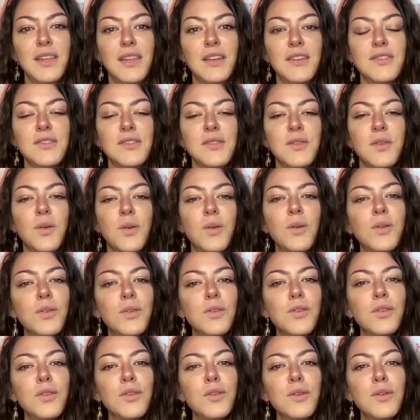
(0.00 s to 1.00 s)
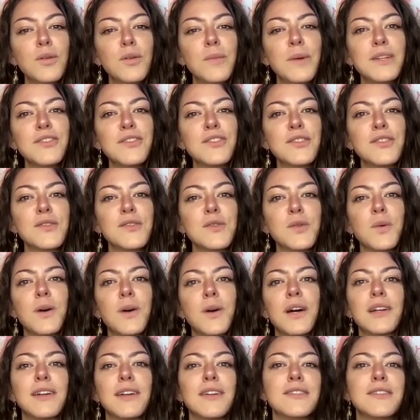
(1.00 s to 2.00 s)
There's a whole bunch of
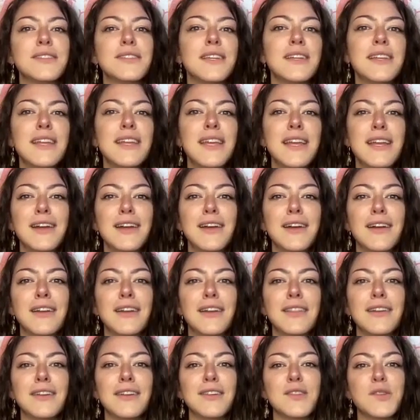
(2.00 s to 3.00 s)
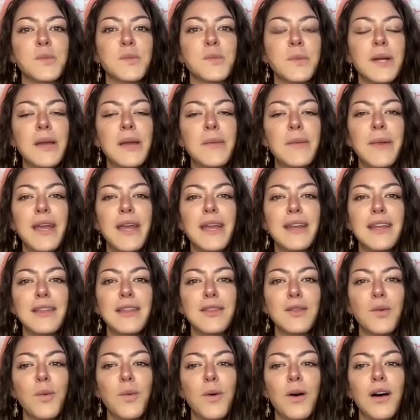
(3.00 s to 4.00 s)
squatters in here and they're spray
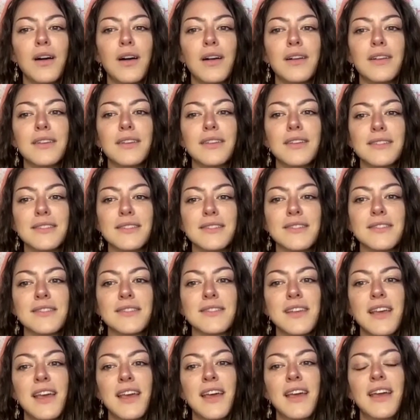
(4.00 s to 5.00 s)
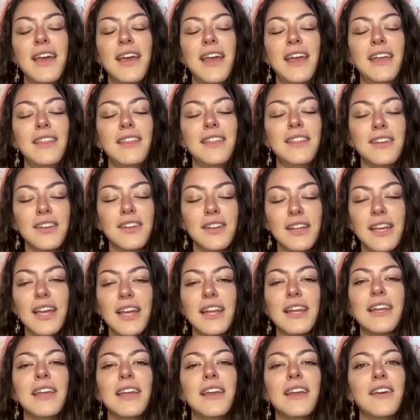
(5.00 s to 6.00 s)
painting the walls and they're
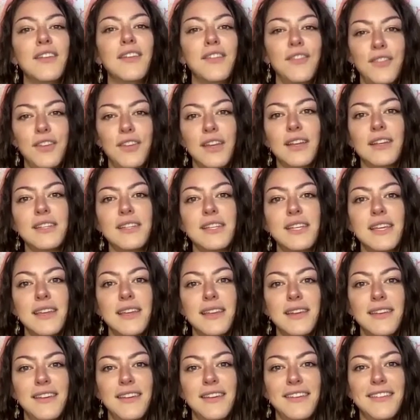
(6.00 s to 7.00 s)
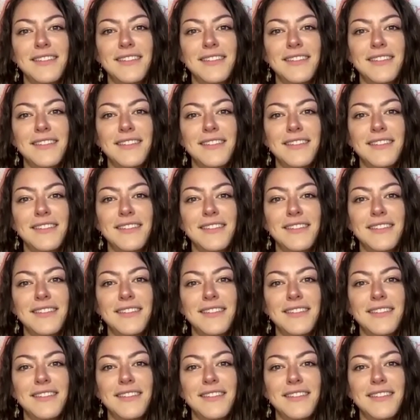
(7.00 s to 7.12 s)
getting evicted.